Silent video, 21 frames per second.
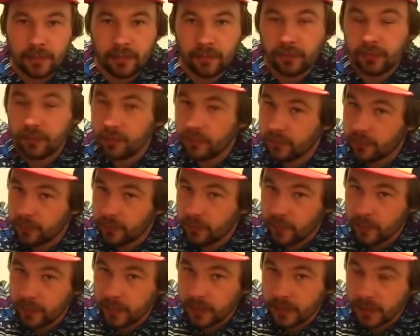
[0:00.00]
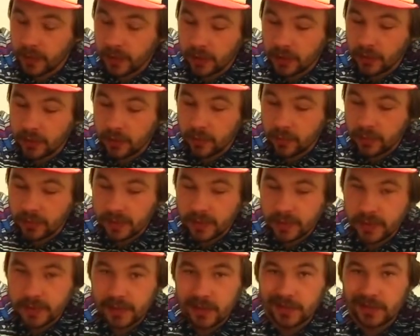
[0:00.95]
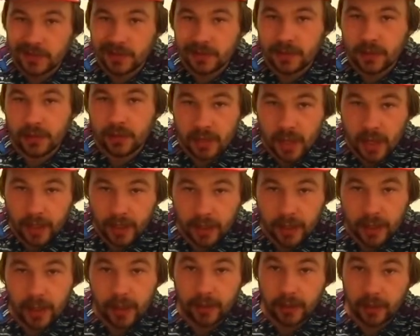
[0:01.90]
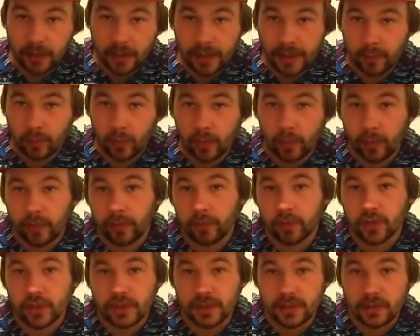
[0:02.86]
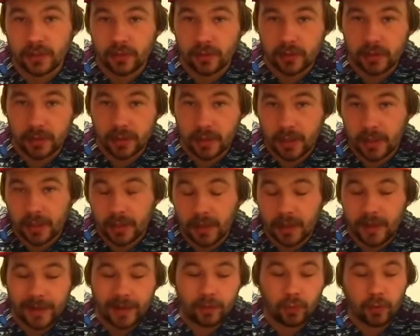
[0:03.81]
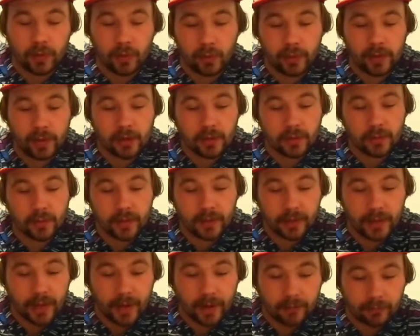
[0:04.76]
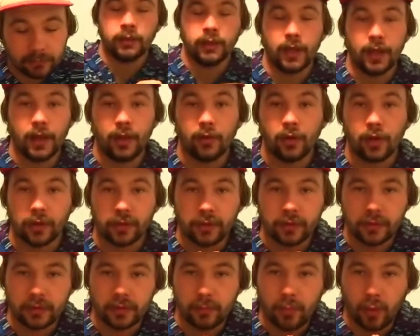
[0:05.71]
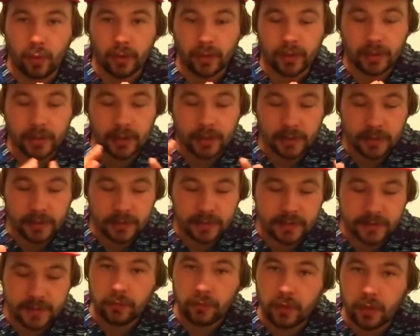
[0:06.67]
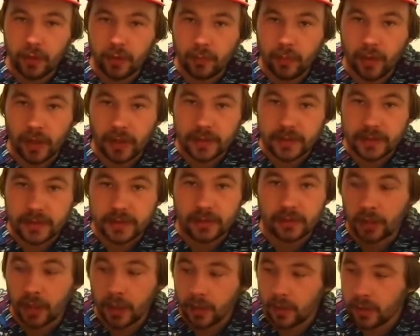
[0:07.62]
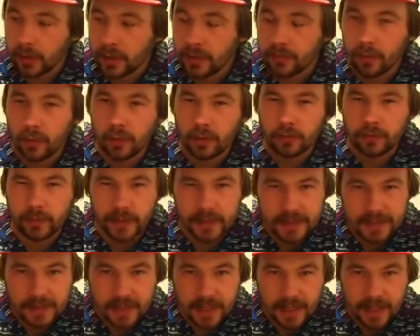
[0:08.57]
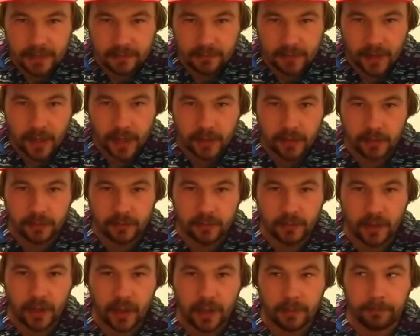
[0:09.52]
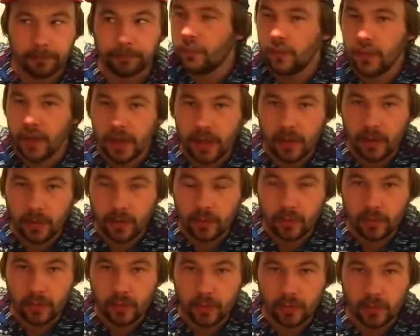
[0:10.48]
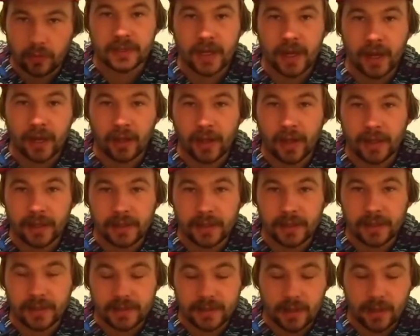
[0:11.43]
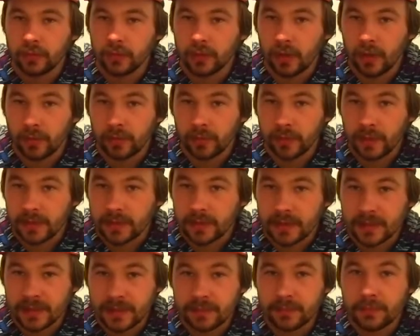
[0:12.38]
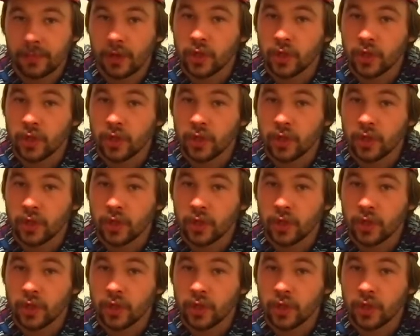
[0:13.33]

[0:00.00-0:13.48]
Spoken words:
of filming that you can do with this is talking head, like what we were just doing and like what we are doing now. Now, our third point is video parts. I know I keep going over the same kind of video style ideas. You know, that's